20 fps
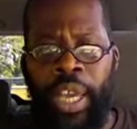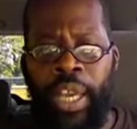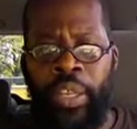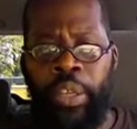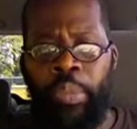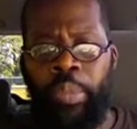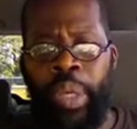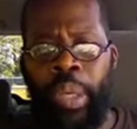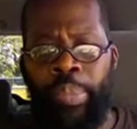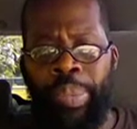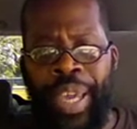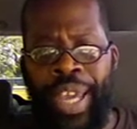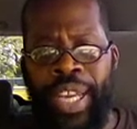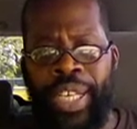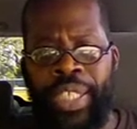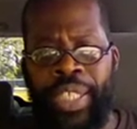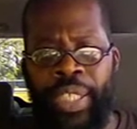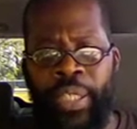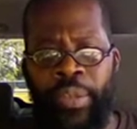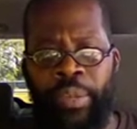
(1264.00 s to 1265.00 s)
and you be
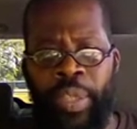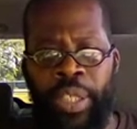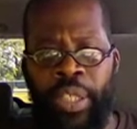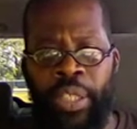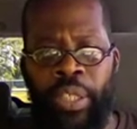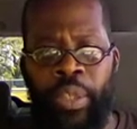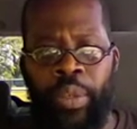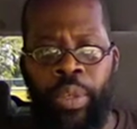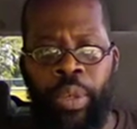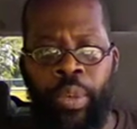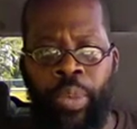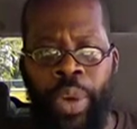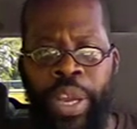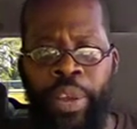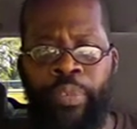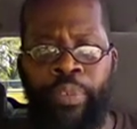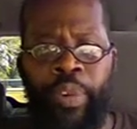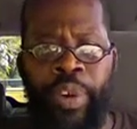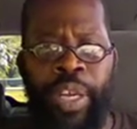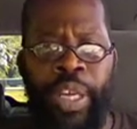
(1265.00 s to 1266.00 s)
patient and you
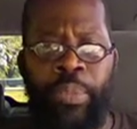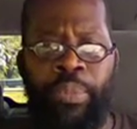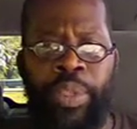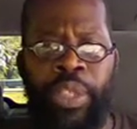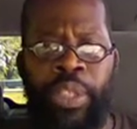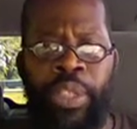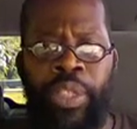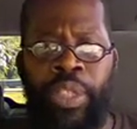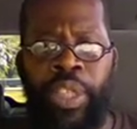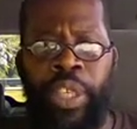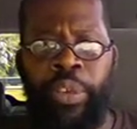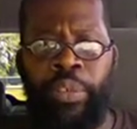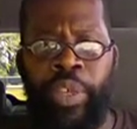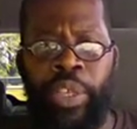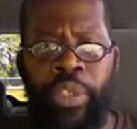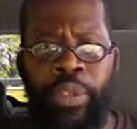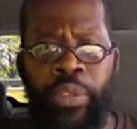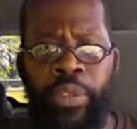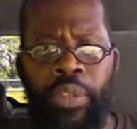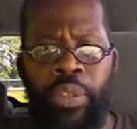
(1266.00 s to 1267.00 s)
wait for him to deliver
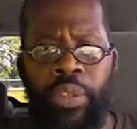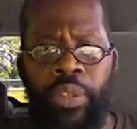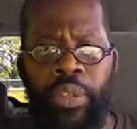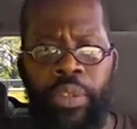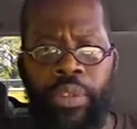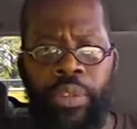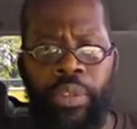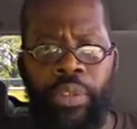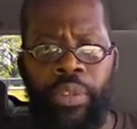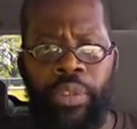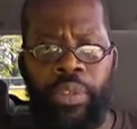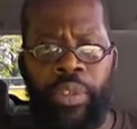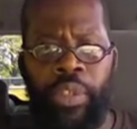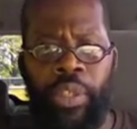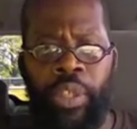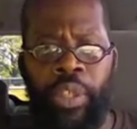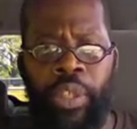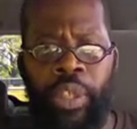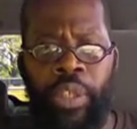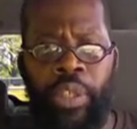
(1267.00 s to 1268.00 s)
you.
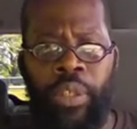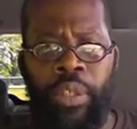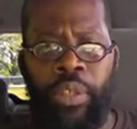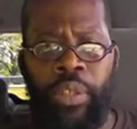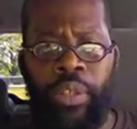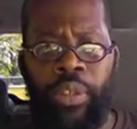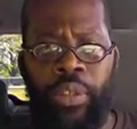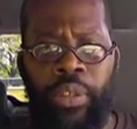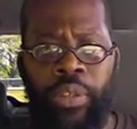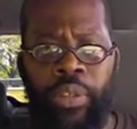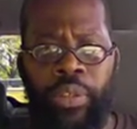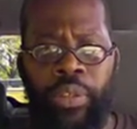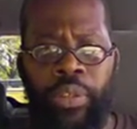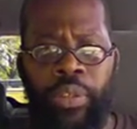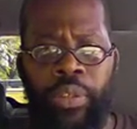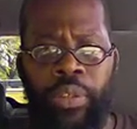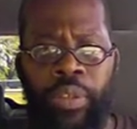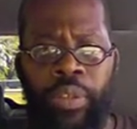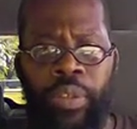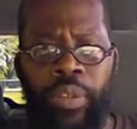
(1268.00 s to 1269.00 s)
You know,
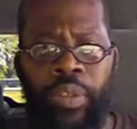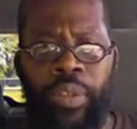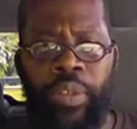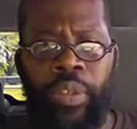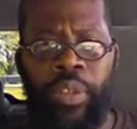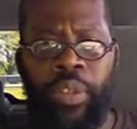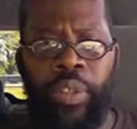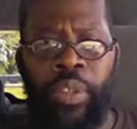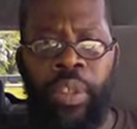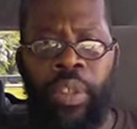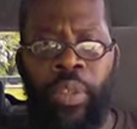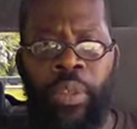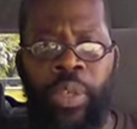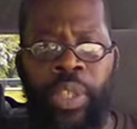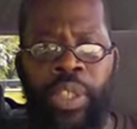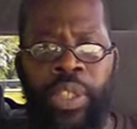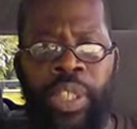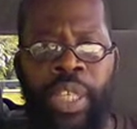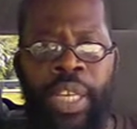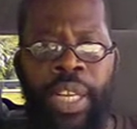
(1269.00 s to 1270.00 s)
the
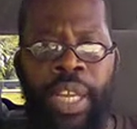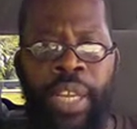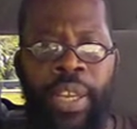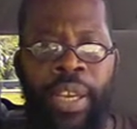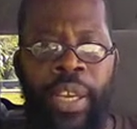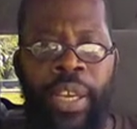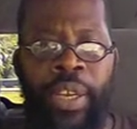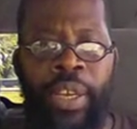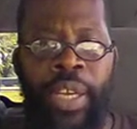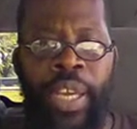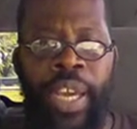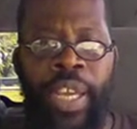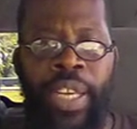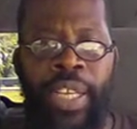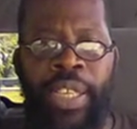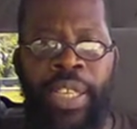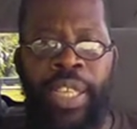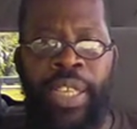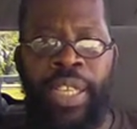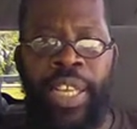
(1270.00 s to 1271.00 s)
Lord said, uh, uh
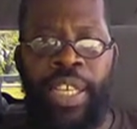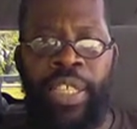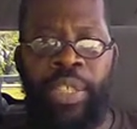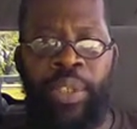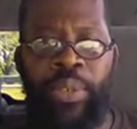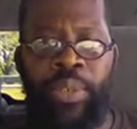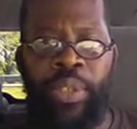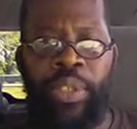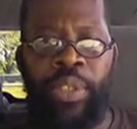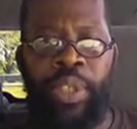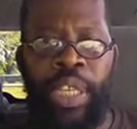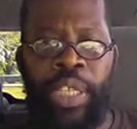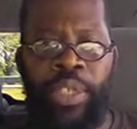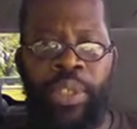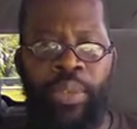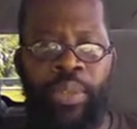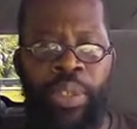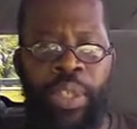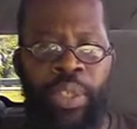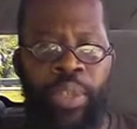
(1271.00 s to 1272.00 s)
anything that you that
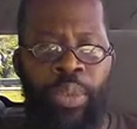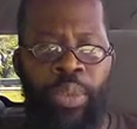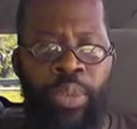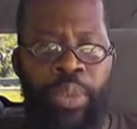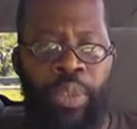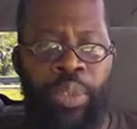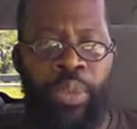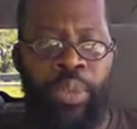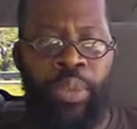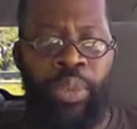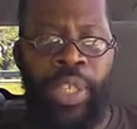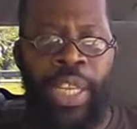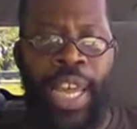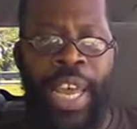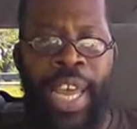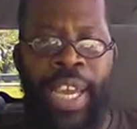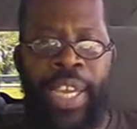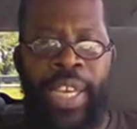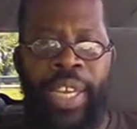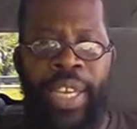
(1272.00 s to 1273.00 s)
you you you
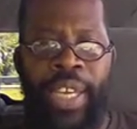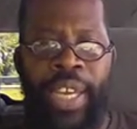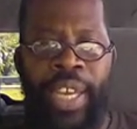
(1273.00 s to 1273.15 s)
lack,